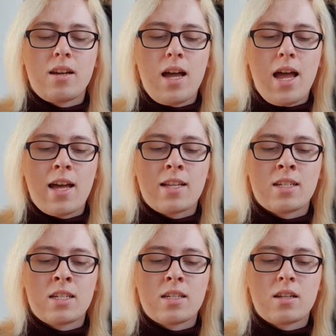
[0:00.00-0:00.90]
And
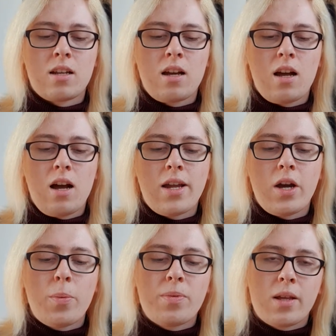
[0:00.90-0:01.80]
I
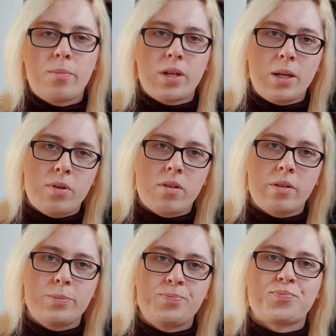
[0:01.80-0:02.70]
hope that people